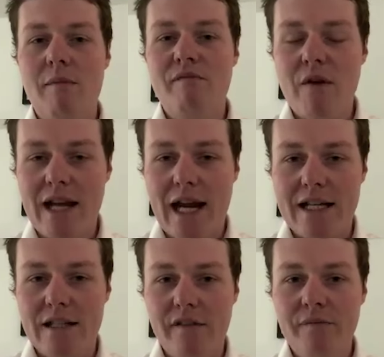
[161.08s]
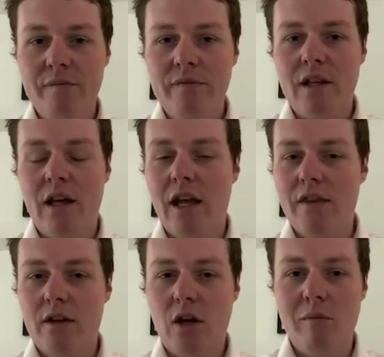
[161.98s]
very active
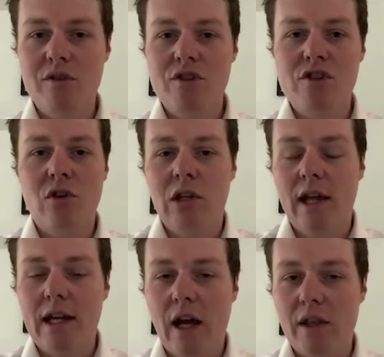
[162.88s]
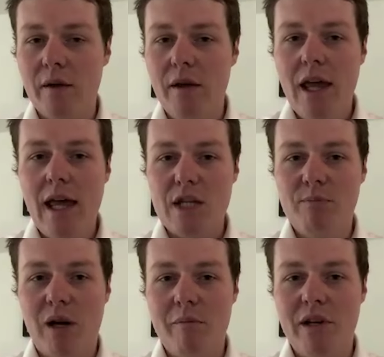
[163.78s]
in the Commons. She's not like other
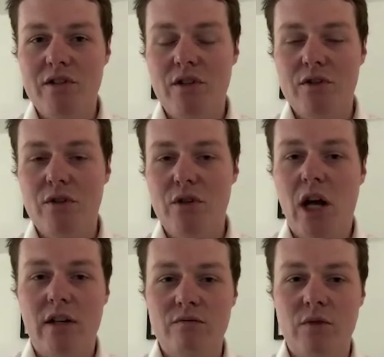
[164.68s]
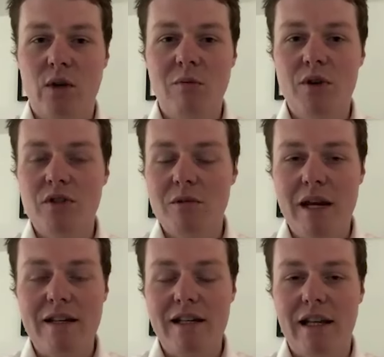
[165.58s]
ex-prime ministers who cut and run almost
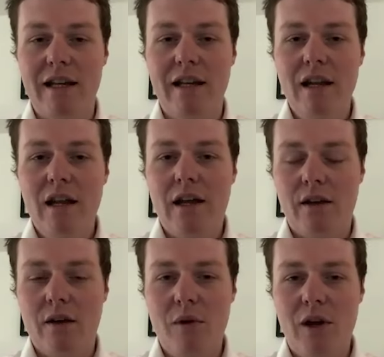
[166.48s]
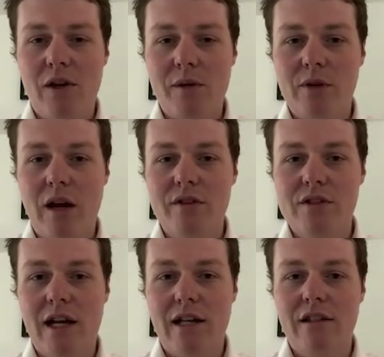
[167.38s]
immediately and go and work in the private
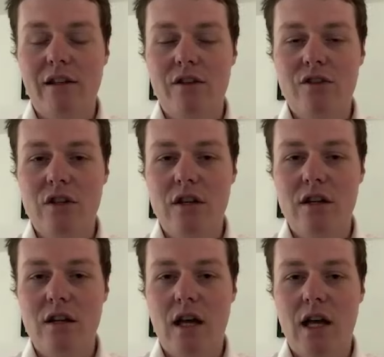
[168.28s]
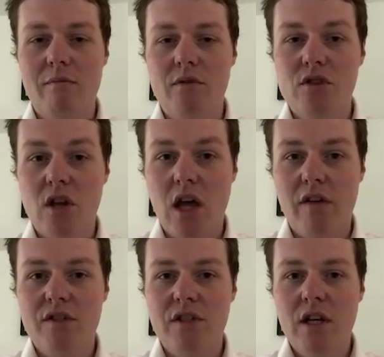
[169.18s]
sector. She
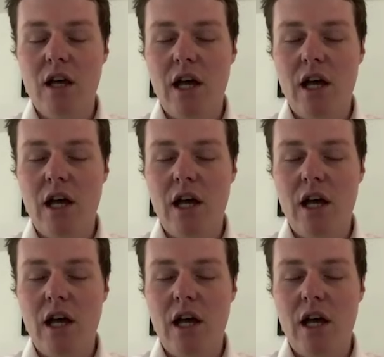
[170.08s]
serves